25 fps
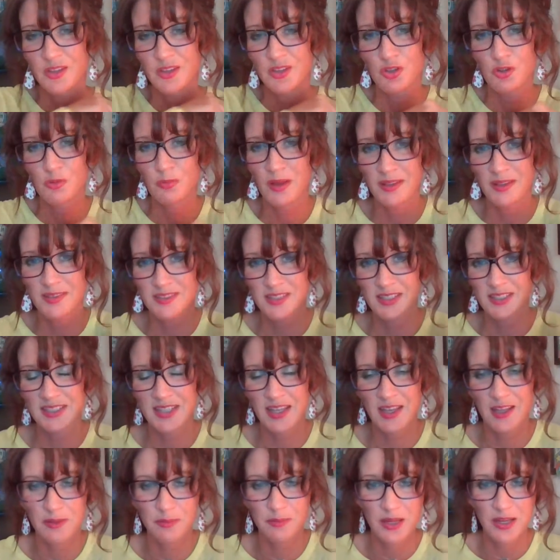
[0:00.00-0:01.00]
You must
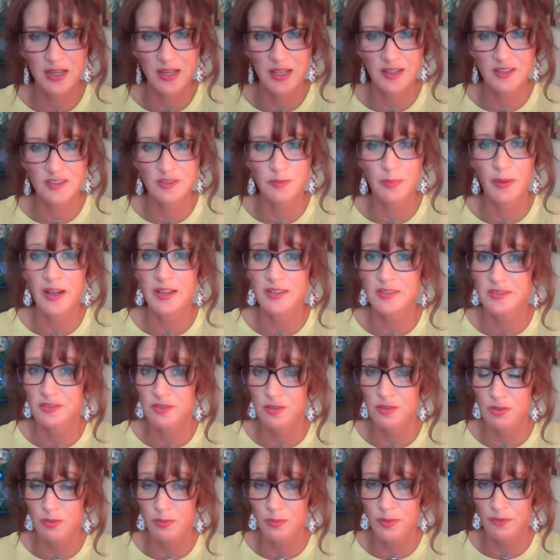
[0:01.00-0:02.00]
attend meetings by
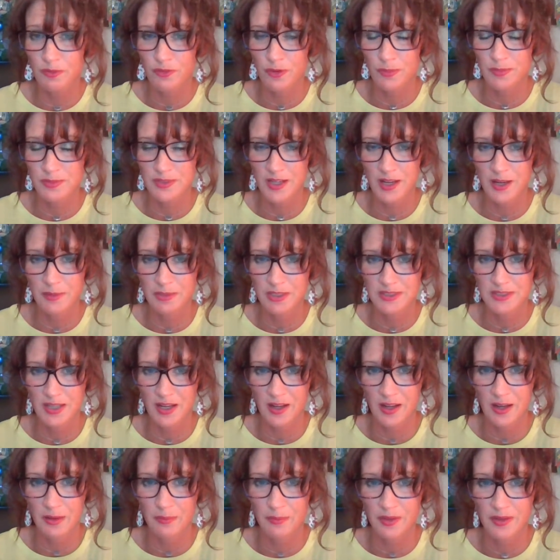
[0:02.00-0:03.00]
Zoom from time to
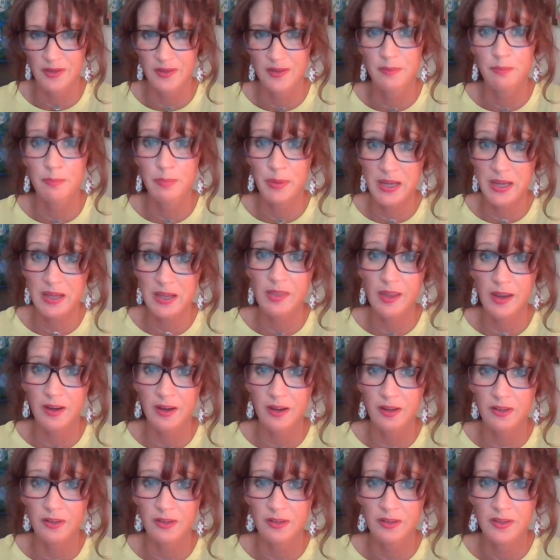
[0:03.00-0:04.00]
time. Be
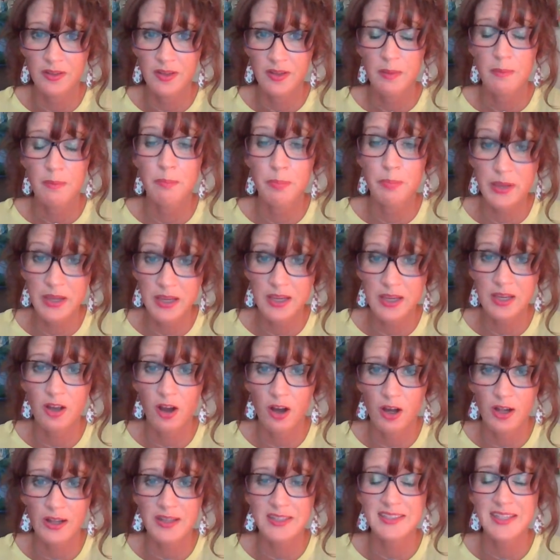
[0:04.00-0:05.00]
there. Be
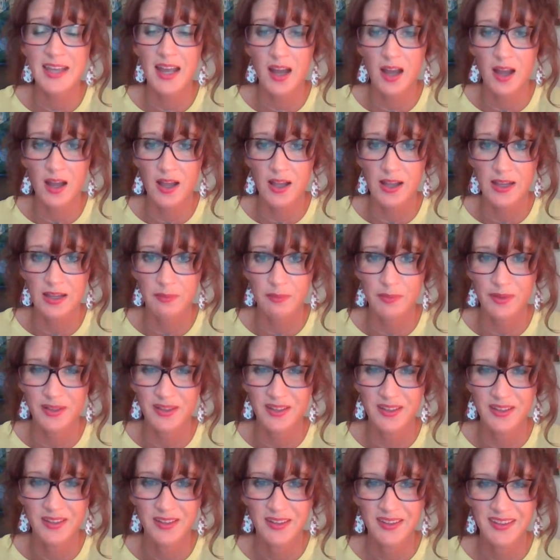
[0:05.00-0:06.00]
on time.
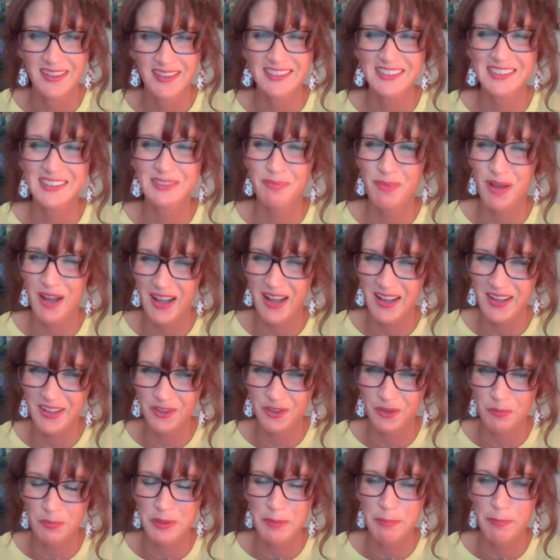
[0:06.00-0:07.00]

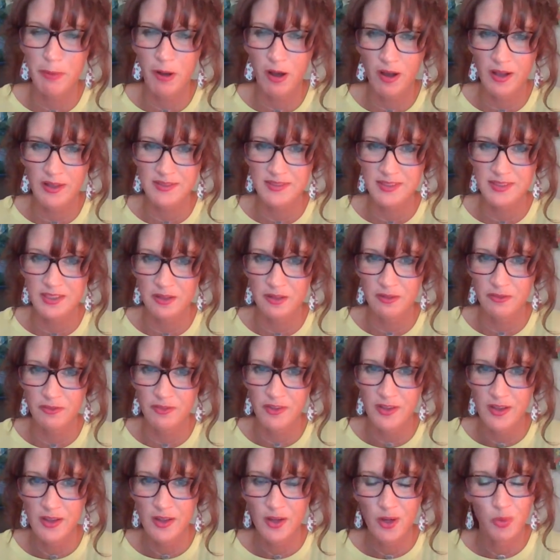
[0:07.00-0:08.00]
Smile. Be positive.
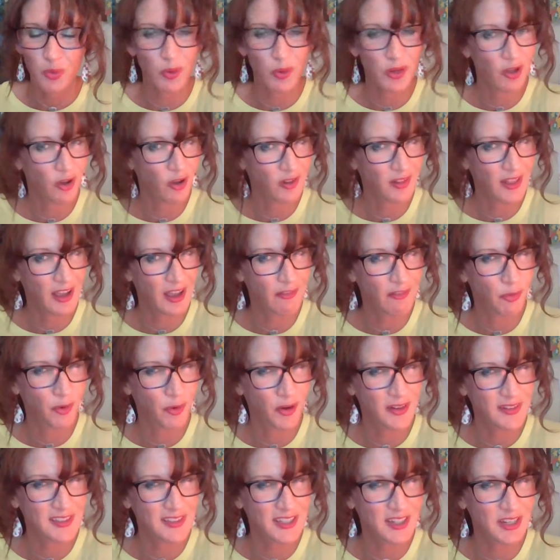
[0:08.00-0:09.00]
We all have
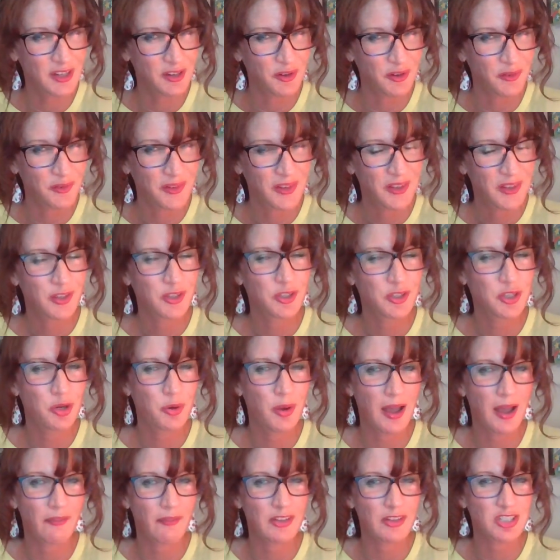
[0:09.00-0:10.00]
work to do. You
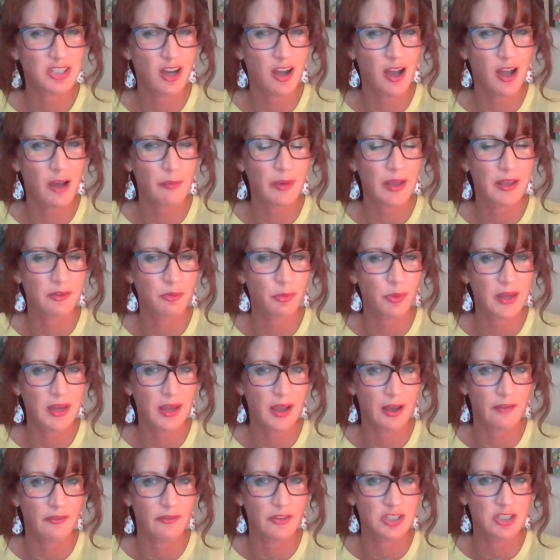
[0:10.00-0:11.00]
have a job and we
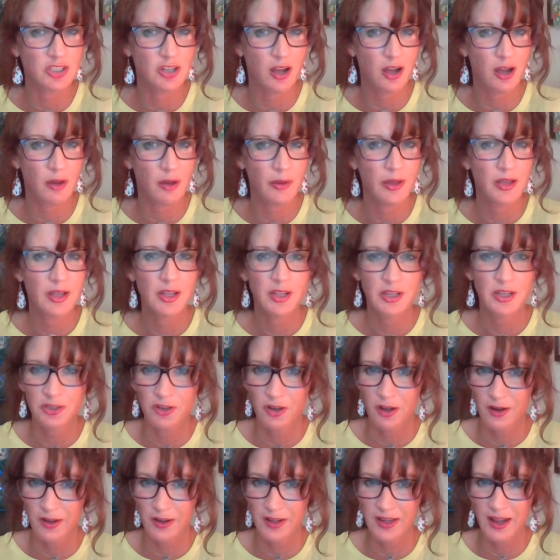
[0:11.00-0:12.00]
have a job.
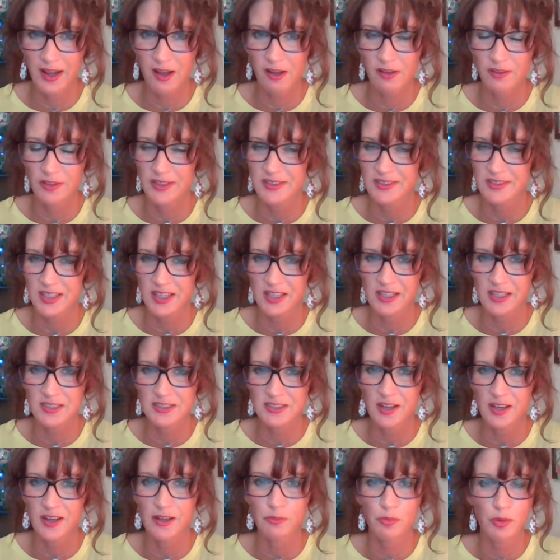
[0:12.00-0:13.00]
Knock it out. Let's get it
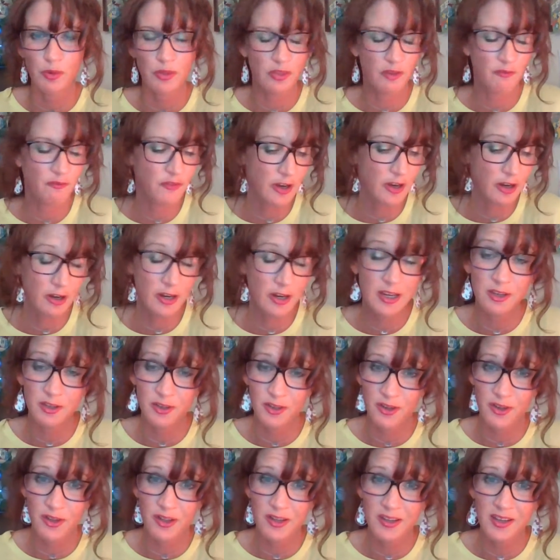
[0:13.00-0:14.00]
done with a very
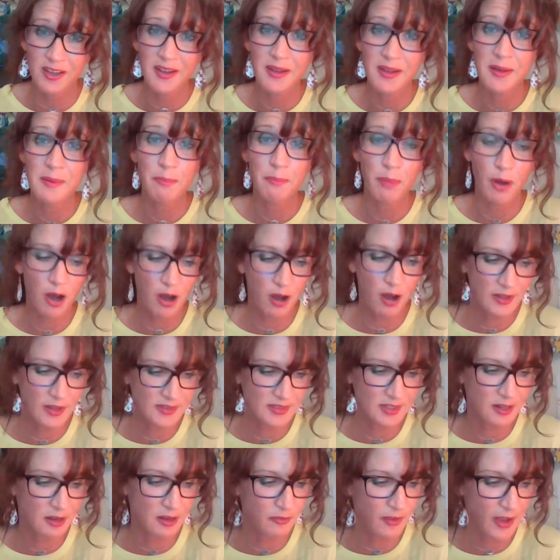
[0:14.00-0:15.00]
good,
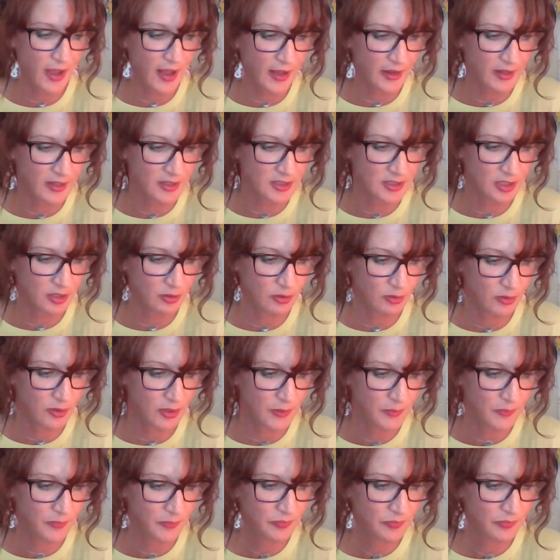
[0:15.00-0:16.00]
positive attitude.